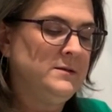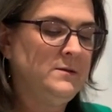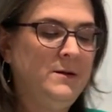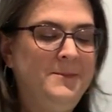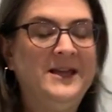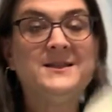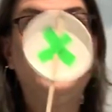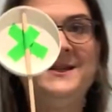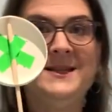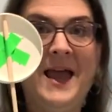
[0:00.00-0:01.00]
so it makes a
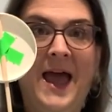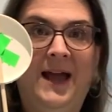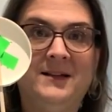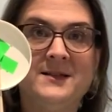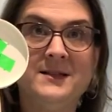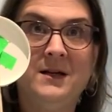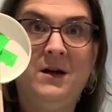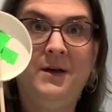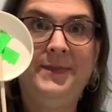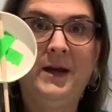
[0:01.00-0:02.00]
nice X
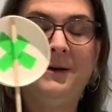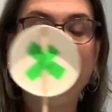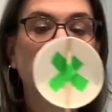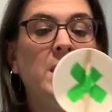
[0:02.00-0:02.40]
on there.